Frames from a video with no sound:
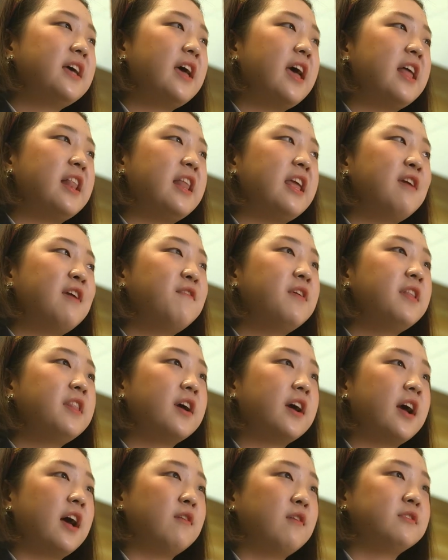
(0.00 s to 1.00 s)
and even the
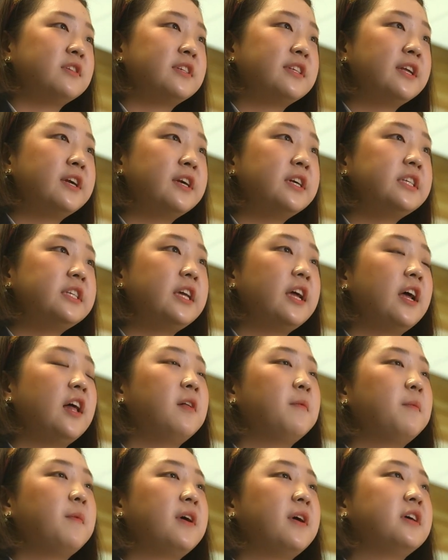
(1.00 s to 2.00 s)
counselors
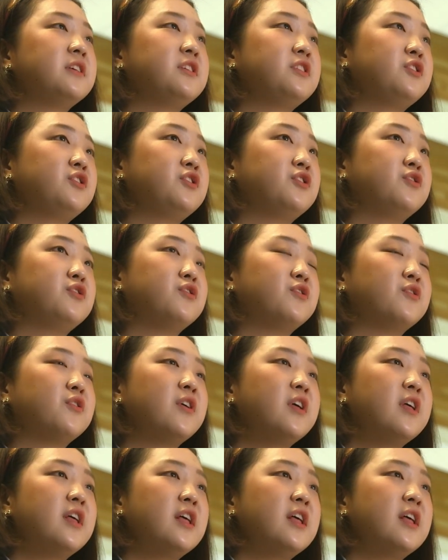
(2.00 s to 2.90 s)
help us to